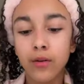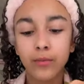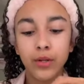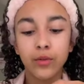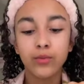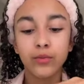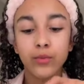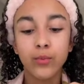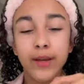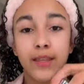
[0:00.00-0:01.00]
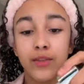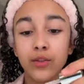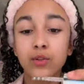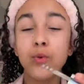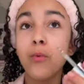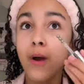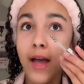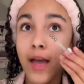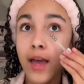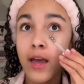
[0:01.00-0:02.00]
Oh my god, the wind, the school
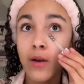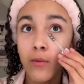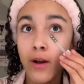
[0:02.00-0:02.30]
air,